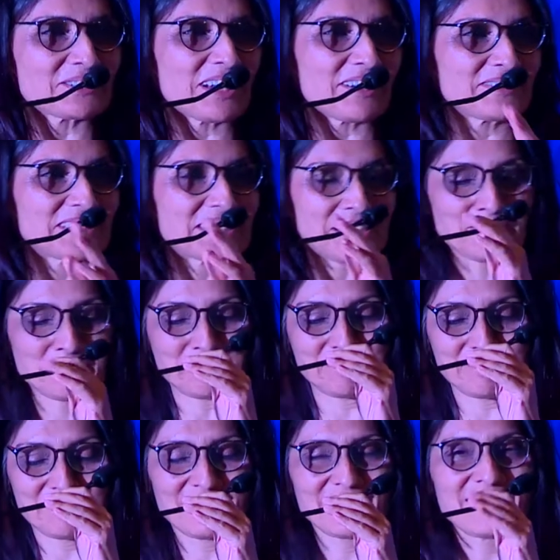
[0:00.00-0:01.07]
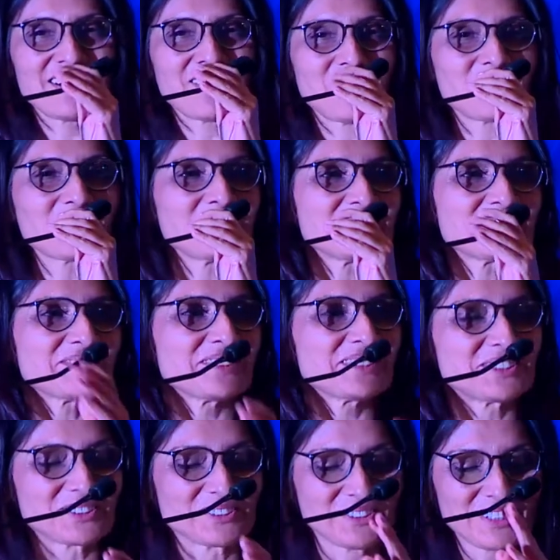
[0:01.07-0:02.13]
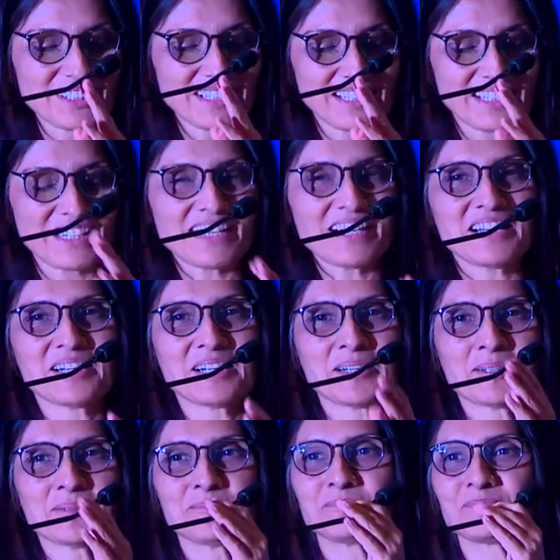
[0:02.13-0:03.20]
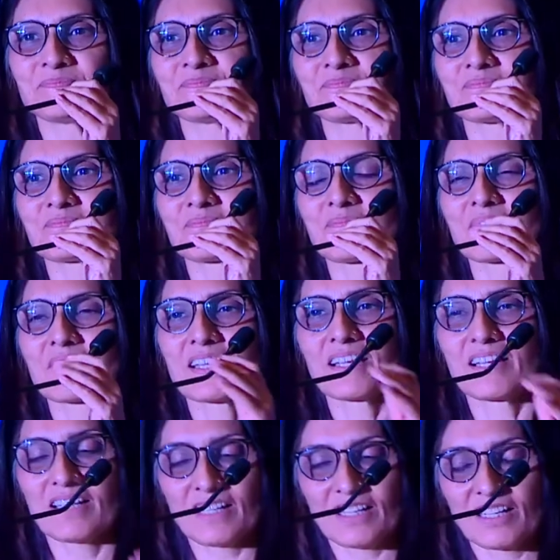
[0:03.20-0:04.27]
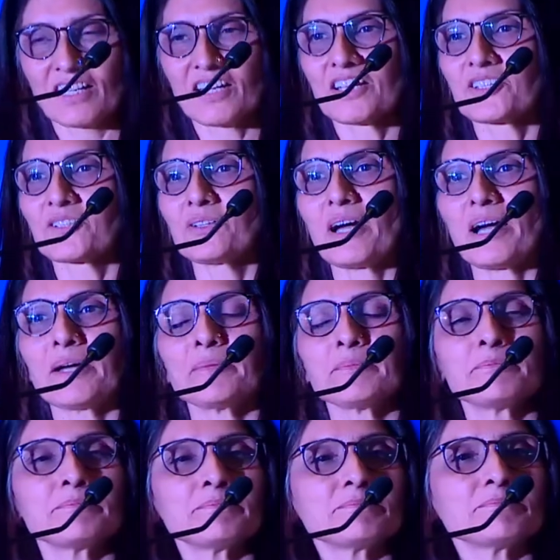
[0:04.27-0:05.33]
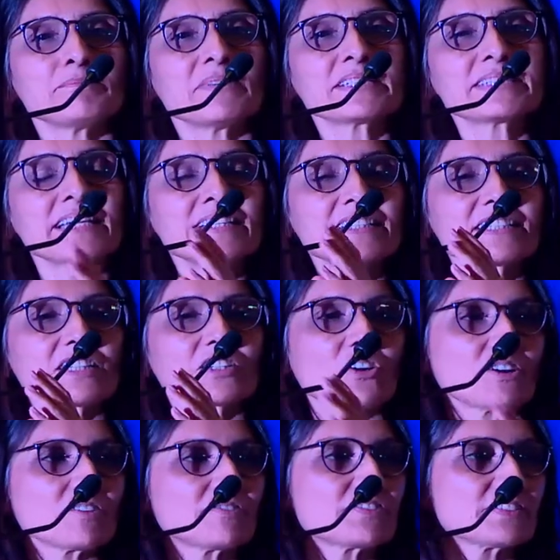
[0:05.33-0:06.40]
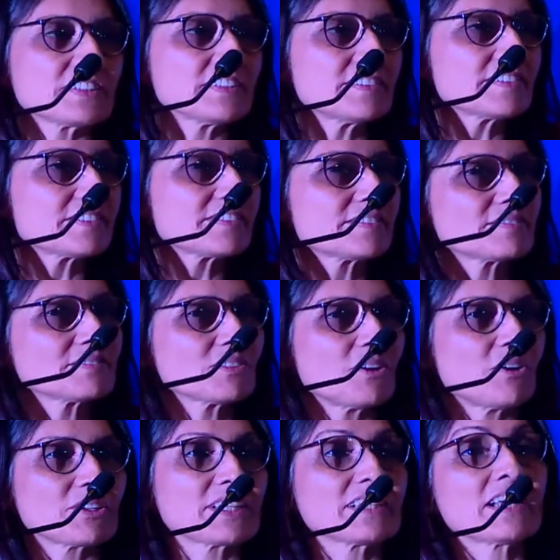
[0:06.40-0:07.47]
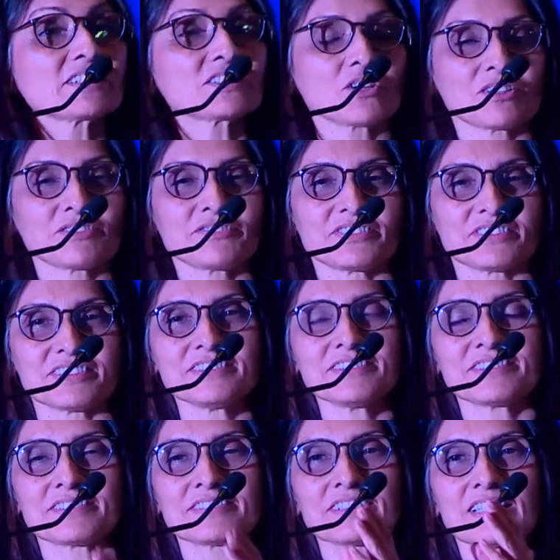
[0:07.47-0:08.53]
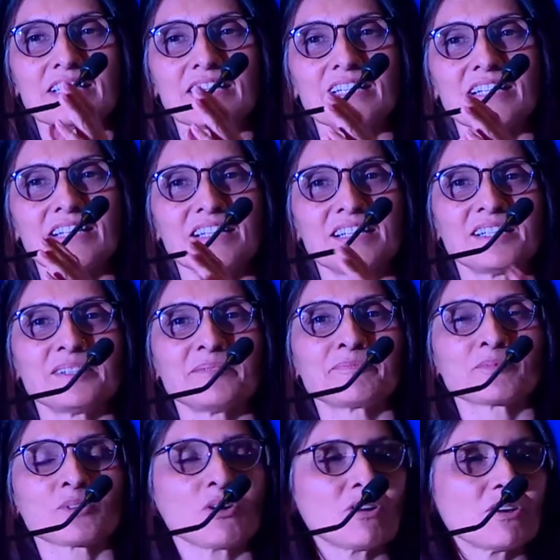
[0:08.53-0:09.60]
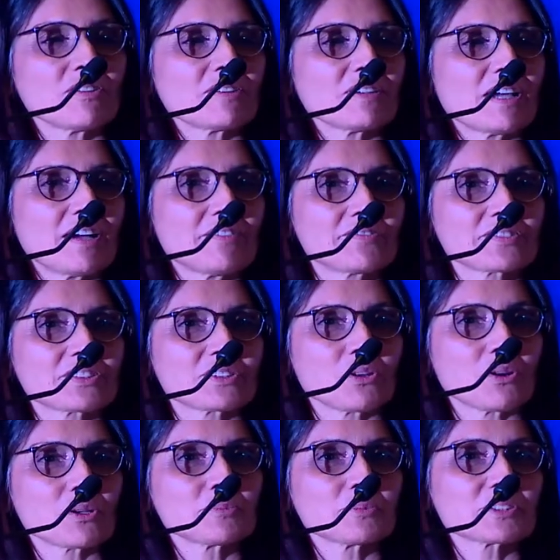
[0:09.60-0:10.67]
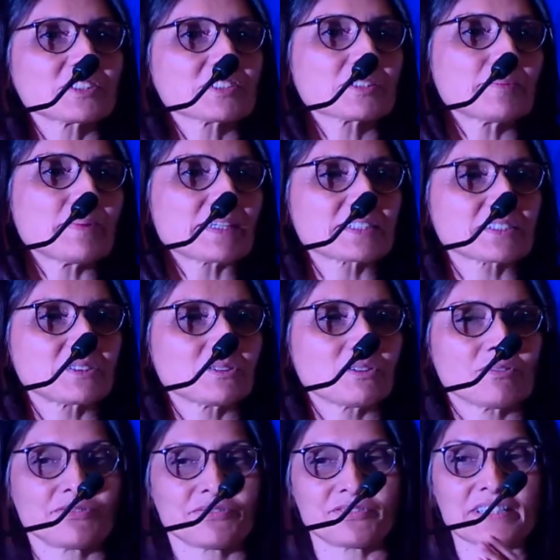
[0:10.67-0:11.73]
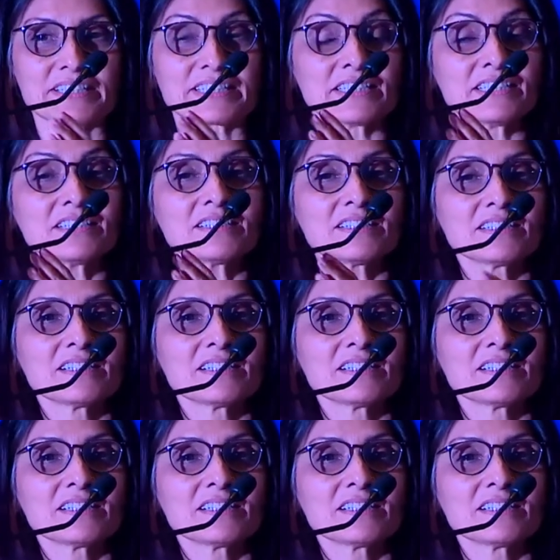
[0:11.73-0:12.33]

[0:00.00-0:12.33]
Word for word: you have the time always with you. Um, you know, I'm attending a conference or an unconference um, after almost a sabbatical of a year.